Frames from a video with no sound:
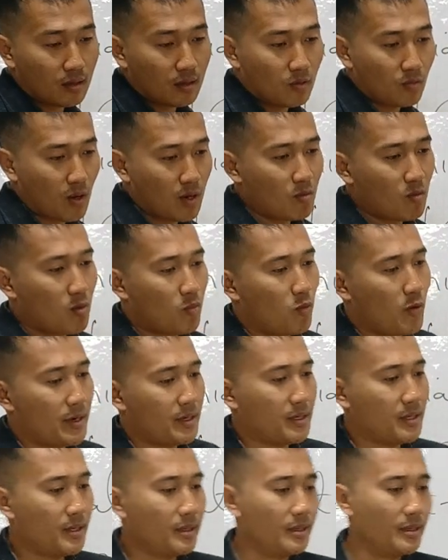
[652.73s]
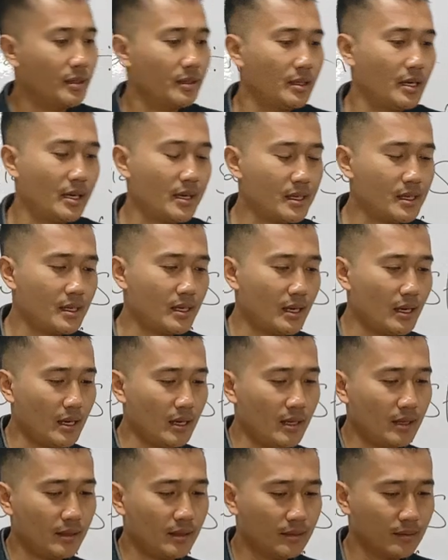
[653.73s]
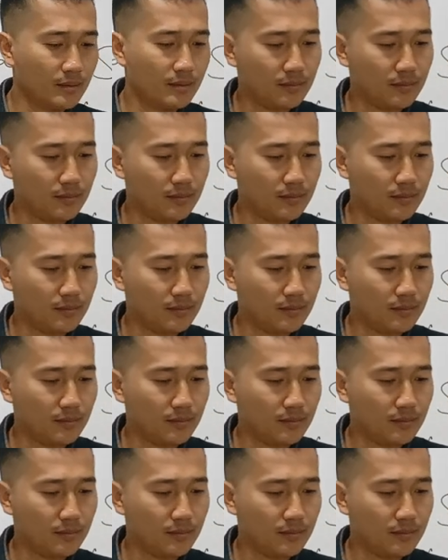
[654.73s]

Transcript: one more point. That is the